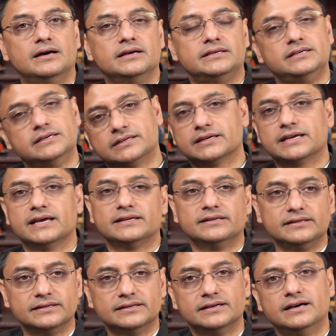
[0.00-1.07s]
Here
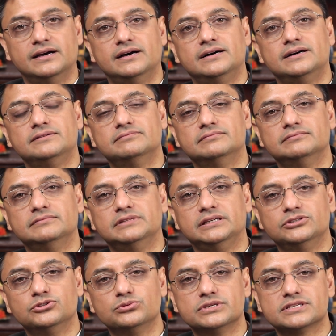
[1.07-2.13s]
again,
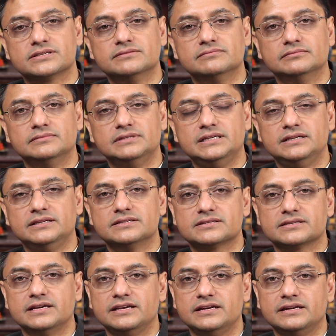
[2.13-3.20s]
Hinduism is
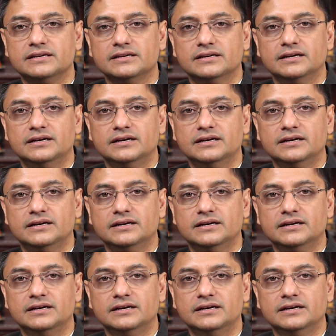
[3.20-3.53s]
a